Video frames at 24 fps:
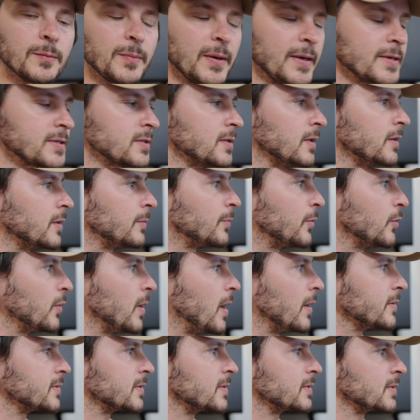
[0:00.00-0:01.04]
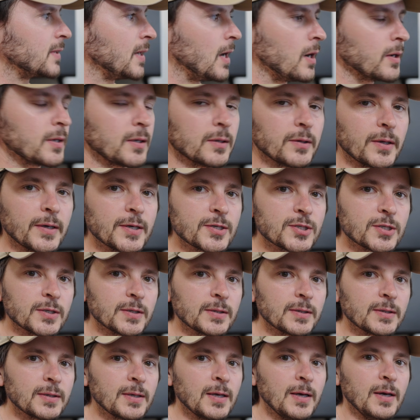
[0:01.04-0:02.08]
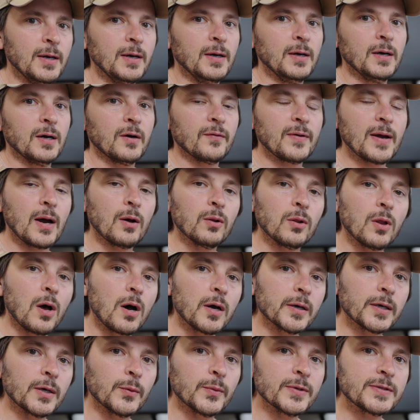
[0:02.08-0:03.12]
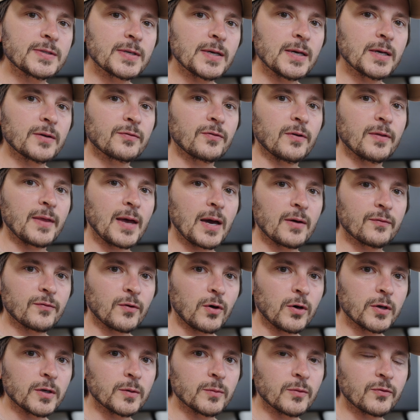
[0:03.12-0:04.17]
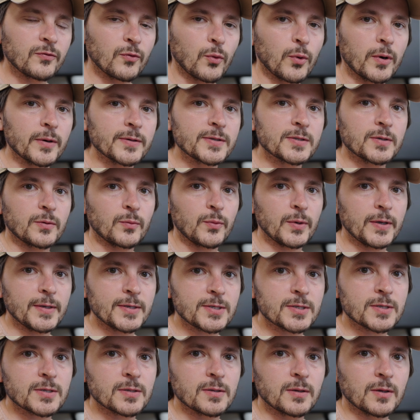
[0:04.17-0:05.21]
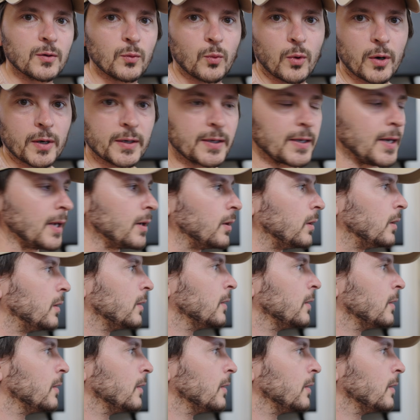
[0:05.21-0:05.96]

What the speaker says: based on the brewhouse's calculation of how long it would take for that volume of wort to reach the wort kettle.